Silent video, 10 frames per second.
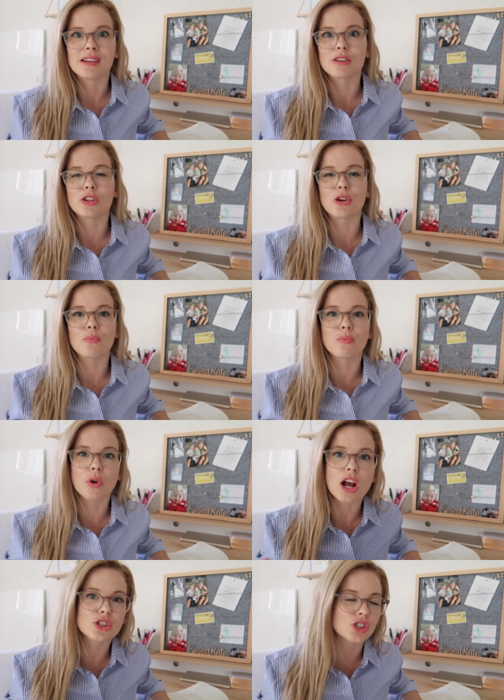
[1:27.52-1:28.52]
you know,
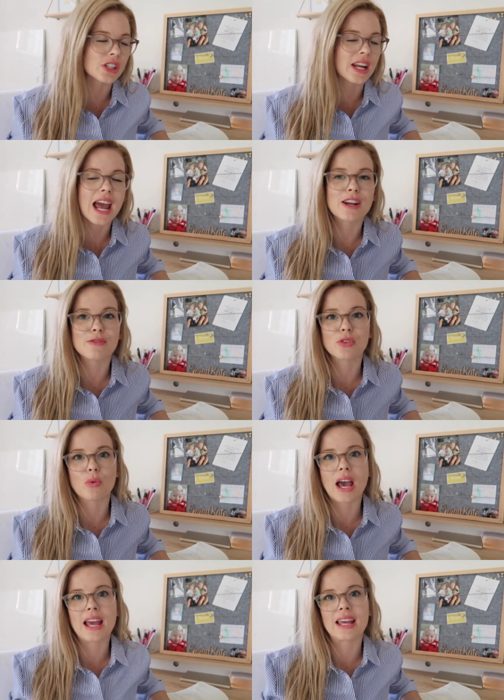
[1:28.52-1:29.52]
brushed and out of the
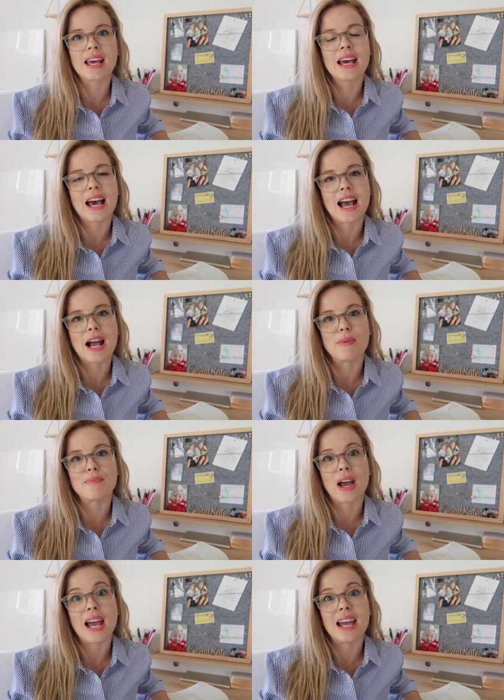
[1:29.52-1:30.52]
way,
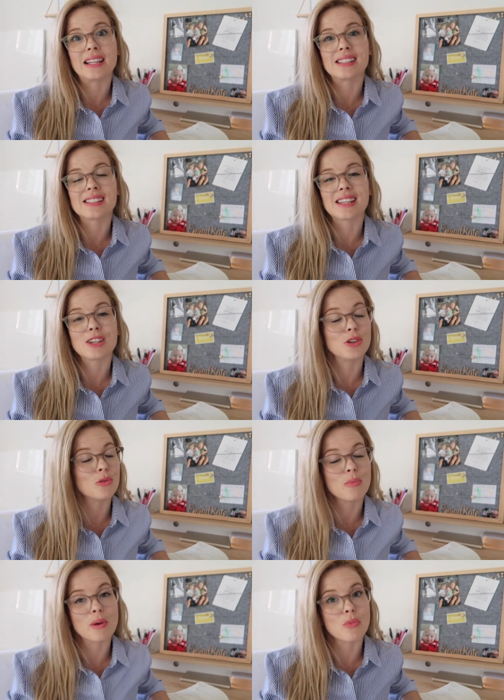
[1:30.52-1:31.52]
and
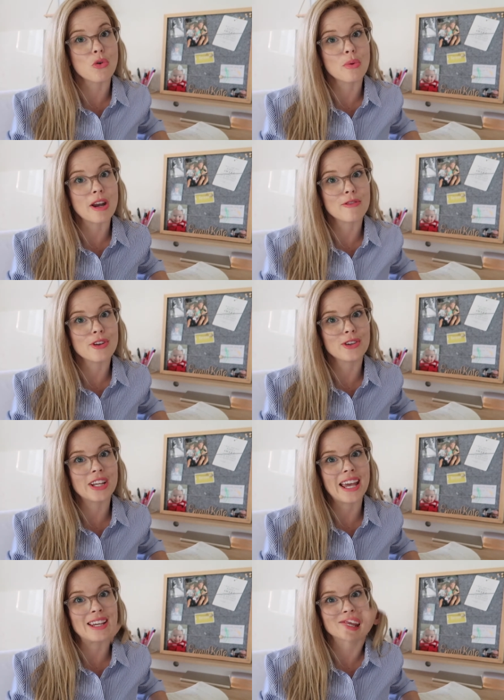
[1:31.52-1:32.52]
you'll be more ready for your
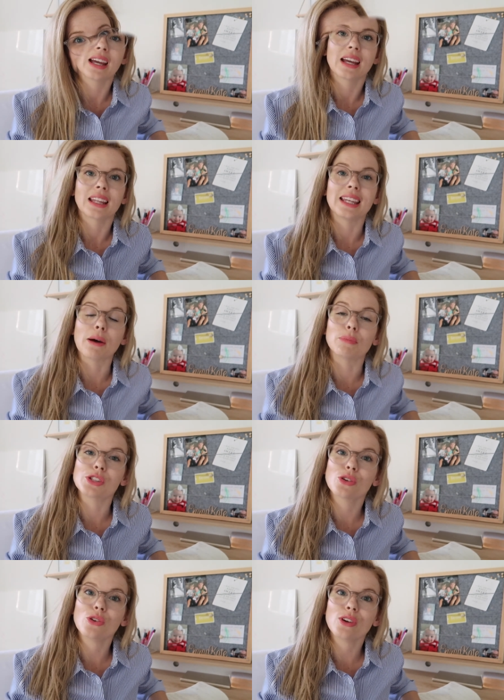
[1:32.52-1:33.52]
day. Number
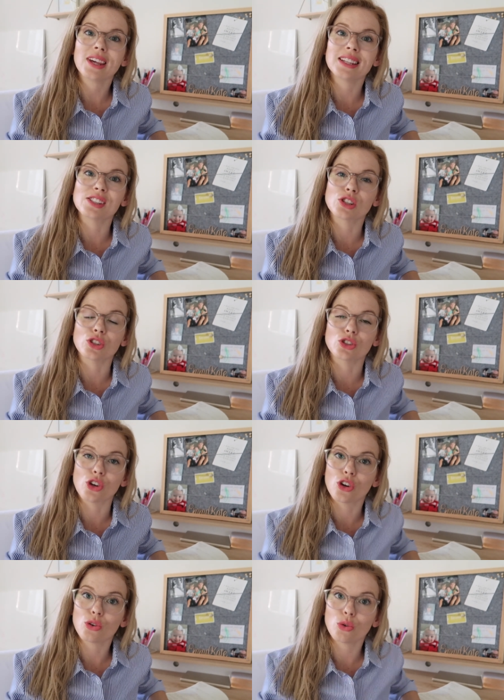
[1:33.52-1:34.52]
2 is to
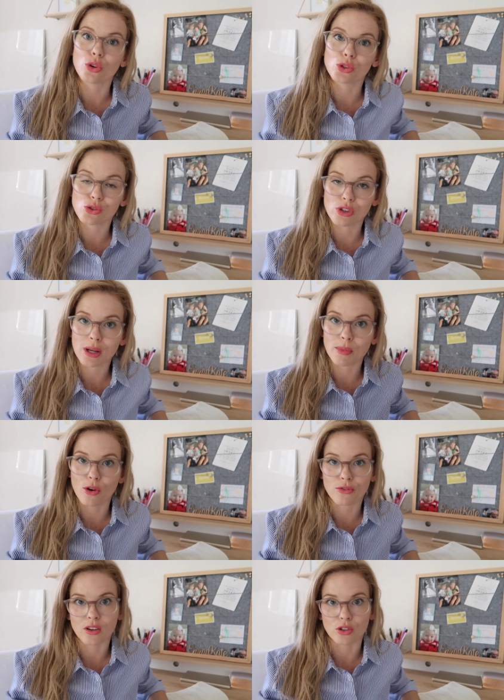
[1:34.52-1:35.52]
journal your stream
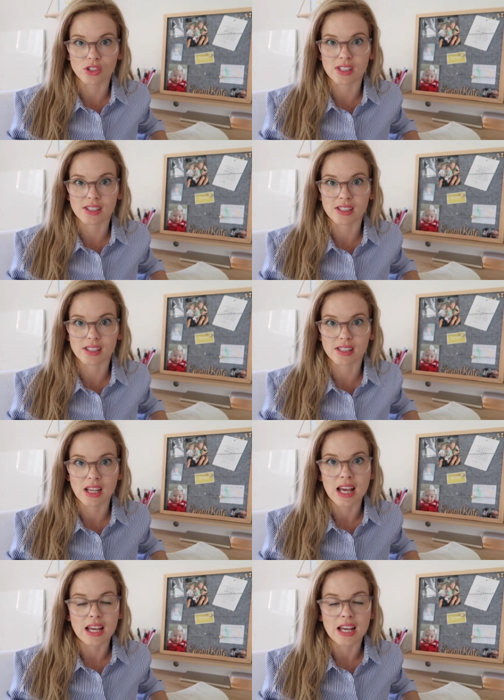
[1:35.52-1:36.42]
of consciousness.